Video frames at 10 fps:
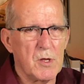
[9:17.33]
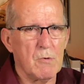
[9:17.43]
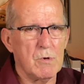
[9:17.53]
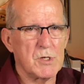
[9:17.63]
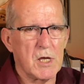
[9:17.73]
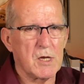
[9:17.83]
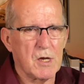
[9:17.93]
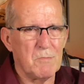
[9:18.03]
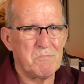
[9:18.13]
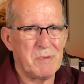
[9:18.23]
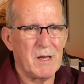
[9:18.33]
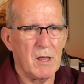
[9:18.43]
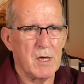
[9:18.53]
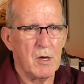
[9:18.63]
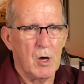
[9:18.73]
There was a
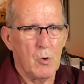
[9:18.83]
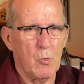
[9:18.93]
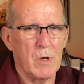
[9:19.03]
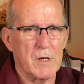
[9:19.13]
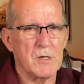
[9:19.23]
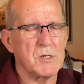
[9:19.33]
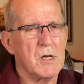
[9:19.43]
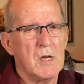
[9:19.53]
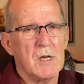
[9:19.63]
compelling witness.